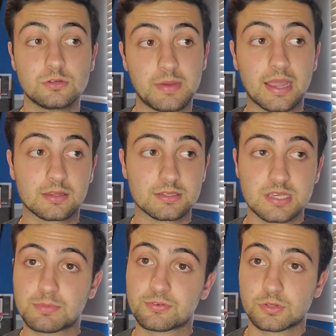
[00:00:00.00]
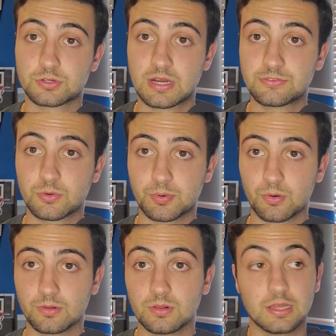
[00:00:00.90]
to back in the day before the transfer
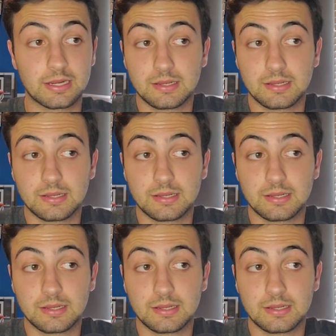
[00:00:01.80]
portal.